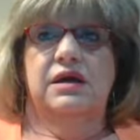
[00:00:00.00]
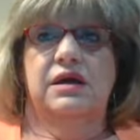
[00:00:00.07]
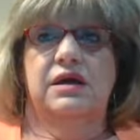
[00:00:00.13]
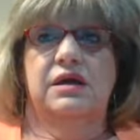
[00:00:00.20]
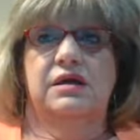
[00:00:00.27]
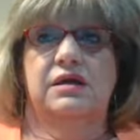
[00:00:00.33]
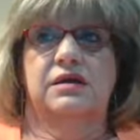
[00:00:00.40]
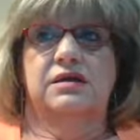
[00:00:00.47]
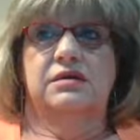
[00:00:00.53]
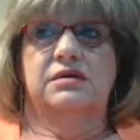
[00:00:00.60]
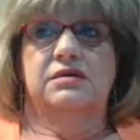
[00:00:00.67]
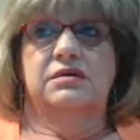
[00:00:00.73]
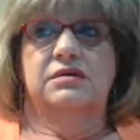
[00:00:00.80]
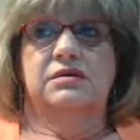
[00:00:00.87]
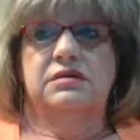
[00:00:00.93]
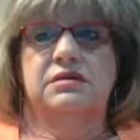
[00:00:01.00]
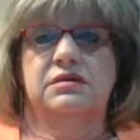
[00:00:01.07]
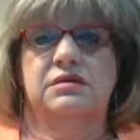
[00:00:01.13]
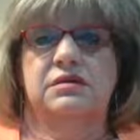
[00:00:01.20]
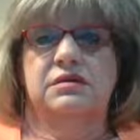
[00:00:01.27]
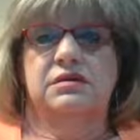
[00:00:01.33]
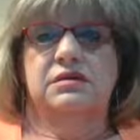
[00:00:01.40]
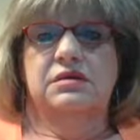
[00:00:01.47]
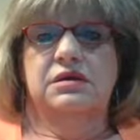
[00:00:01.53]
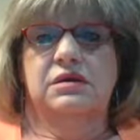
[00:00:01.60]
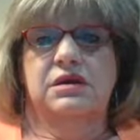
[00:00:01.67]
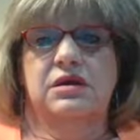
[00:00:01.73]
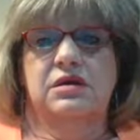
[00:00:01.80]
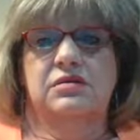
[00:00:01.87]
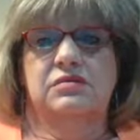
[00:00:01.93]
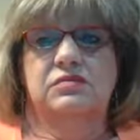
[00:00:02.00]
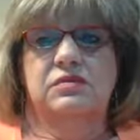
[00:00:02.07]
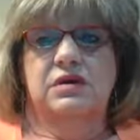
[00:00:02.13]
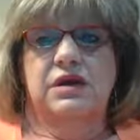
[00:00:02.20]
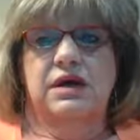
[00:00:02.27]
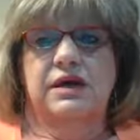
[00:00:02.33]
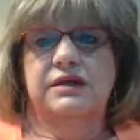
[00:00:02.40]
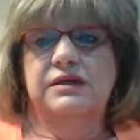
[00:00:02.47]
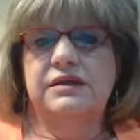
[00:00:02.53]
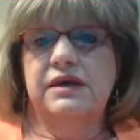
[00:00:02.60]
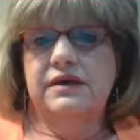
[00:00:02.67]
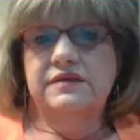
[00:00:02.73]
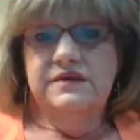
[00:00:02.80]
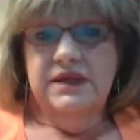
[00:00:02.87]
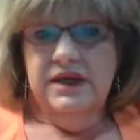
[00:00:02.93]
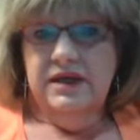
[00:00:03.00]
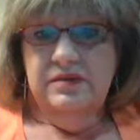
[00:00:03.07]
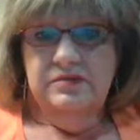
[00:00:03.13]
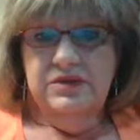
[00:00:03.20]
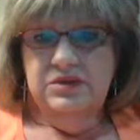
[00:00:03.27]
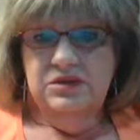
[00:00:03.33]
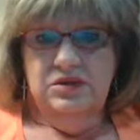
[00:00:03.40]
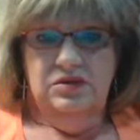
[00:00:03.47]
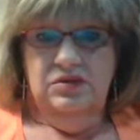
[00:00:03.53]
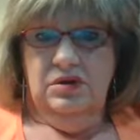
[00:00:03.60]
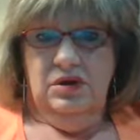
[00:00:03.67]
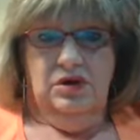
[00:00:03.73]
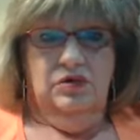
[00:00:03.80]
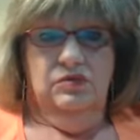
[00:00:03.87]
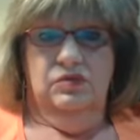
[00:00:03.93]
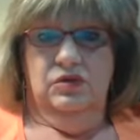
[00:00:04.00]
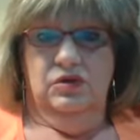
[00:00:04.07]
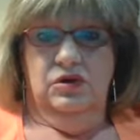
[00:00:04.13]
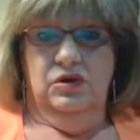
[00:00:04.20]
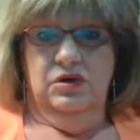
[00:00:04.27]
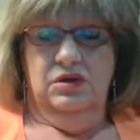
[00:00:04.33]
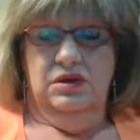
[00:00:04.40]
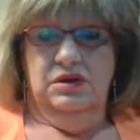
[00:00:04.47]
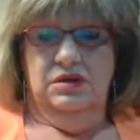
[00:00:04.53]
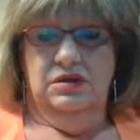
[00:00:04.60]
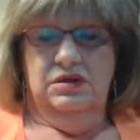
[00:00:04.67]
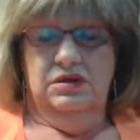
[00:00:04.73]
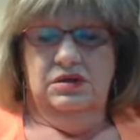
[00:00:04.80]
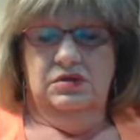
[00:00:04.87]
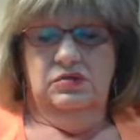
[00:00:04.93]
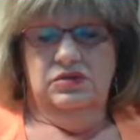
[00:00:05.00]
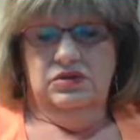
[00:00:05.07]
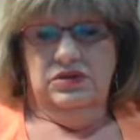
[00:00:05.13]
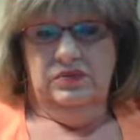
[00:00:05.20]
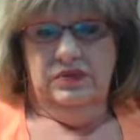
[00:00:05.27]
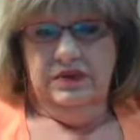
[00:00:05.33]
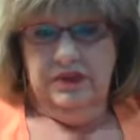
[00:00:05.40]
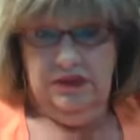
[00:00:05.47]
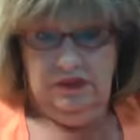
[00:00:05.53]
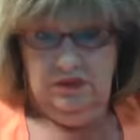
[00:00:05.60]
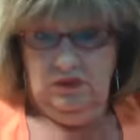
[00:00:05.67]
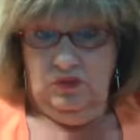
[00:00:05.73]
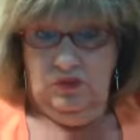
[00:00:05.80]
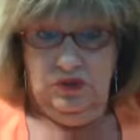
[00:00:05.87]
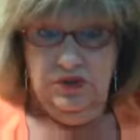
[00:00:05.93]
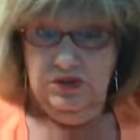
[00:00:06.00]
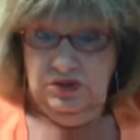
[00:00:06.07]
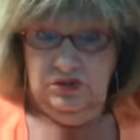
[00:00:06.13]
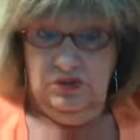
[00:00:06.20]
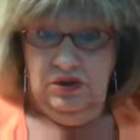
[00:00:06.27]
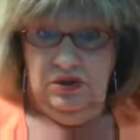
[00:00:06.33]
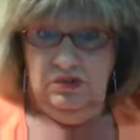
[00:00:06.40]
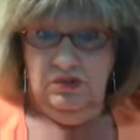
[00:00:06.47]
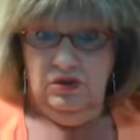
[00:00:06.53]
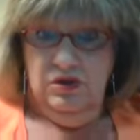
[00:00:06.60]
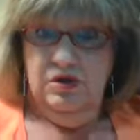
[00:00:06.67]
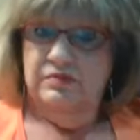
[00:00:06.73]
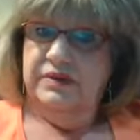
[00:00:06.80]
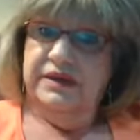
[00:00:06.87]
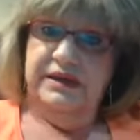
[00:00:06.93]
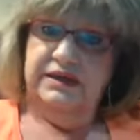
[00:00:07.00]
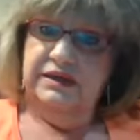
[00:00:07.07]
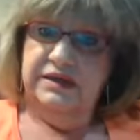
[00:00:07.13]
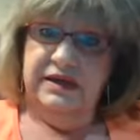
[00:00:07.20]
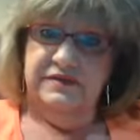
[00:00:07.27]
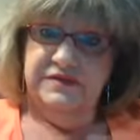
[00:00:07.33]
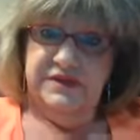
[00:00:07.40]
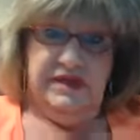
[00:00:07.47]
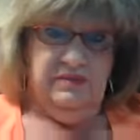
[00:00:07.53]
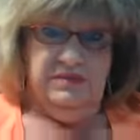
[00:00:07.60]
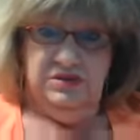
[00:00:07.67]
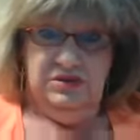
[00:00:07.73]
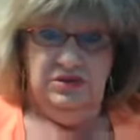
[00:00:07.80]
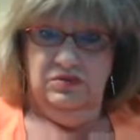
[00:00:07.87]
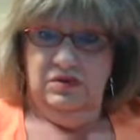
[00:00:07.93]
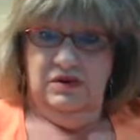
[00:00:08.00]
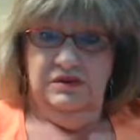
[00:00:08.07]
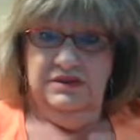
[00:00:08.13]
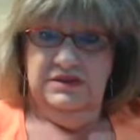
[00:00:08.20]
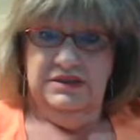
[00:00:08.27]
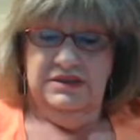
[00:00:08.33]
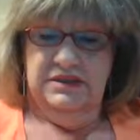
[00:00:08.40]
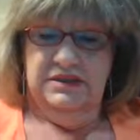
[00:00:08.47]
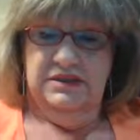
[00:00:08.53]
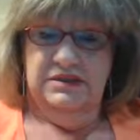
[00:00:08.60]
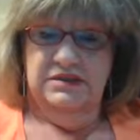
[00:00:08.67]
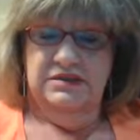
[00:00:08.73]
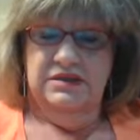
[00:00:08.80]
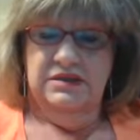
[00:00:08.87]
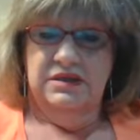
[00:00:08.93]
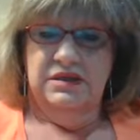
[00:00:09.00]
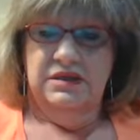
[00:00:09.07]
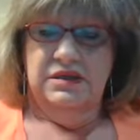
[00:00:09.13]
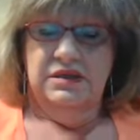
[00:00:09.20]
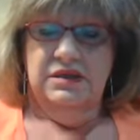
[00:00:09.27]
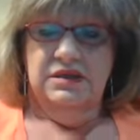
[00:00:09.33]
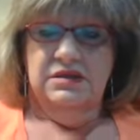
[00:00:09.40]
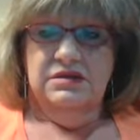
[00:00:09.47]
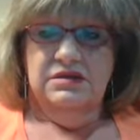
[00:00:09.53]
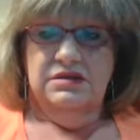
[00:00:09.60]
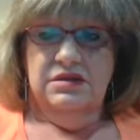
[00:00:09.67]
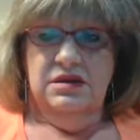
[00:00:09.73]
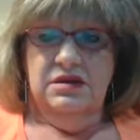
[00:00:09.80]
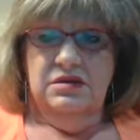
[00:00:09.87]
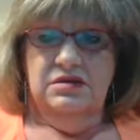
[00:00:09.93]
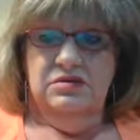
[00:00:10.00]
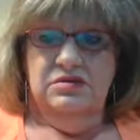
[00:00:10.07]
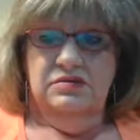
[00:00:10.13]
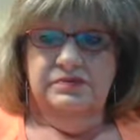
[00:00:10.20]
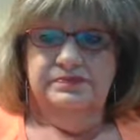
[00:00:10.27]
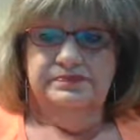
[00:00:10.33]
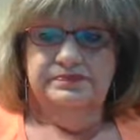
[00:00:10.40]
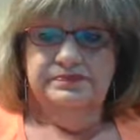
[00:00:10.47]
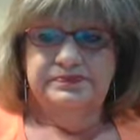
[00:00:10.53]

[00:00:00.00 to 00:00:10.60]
and I didn't have time to do homework, which I really didn't want to do homework, but I didn't have time to do all these things. So